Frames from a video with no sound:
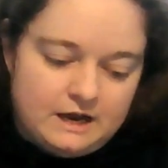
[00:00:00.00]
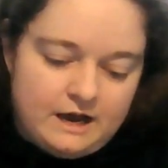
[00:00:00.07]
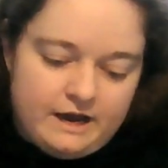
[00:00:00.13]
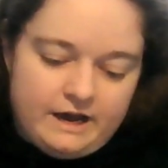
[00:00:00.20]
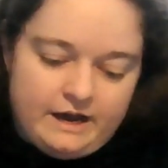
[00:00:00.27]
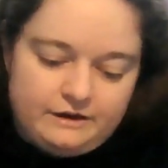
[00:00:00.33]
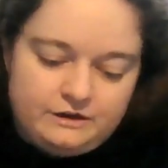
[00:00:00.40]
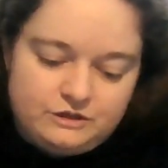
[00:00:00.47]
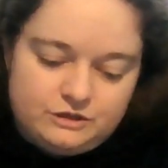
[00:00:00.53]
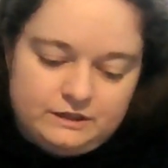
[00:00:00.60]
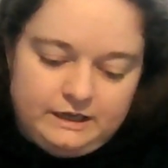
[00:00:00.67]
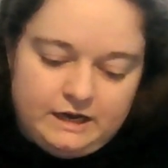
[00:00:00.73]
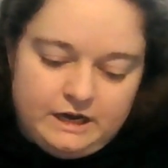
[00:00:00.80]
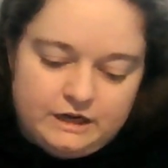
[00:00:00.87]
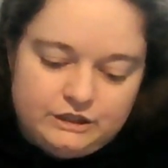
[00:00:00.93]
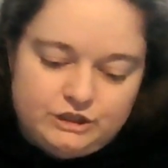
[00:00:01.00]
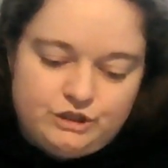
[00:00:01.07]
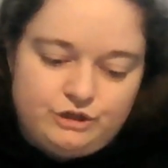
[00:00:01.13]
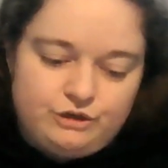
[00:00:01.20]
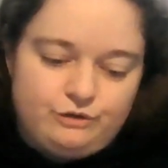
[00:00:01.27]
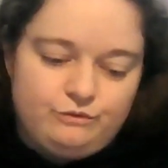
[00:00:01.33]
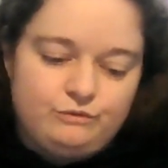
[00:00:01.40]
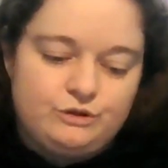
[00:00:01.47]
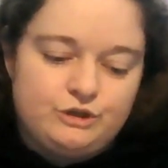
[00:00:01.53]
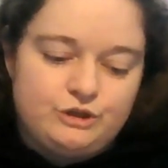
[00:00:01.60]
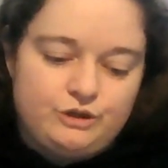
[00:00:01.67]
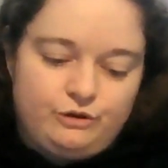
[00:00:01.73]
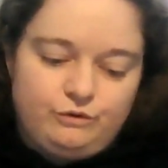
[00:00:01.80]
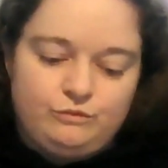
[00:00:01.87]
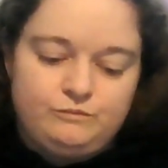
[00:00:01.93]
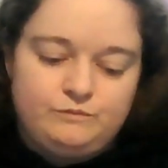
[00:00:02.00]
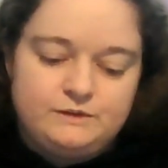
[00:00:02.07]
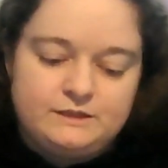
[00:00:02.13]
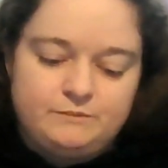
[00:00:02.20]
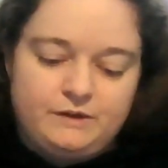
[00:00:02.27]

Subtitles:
I actually got two tubes